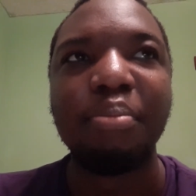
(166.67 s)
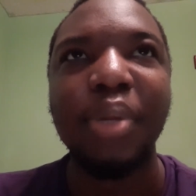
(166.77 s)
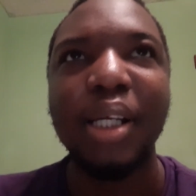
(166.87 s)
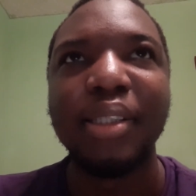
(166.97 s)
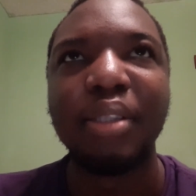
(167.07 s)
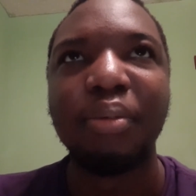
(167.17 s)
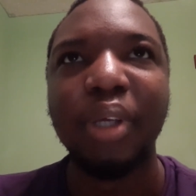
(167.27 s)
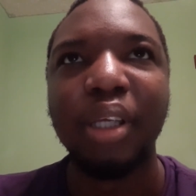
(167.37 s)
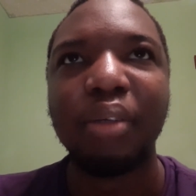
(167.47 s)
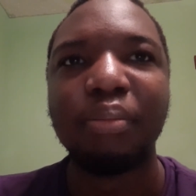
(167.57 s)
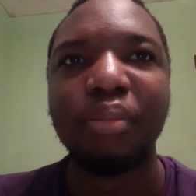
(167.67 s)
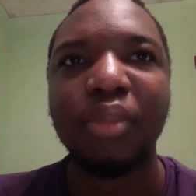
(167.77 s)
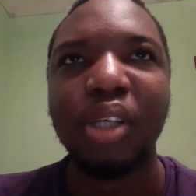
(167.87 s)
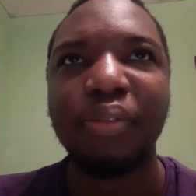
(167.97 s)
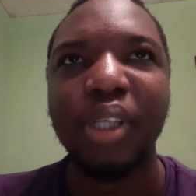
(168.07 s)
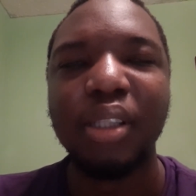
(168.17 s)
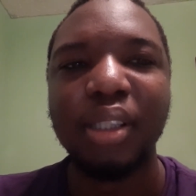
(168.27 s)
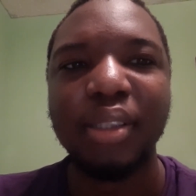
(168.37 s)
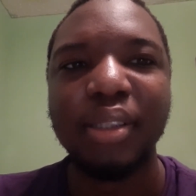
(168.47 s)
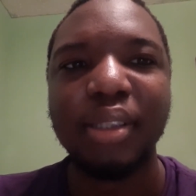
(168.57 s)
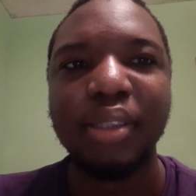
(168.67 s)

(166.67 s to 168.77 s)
passed away of illness,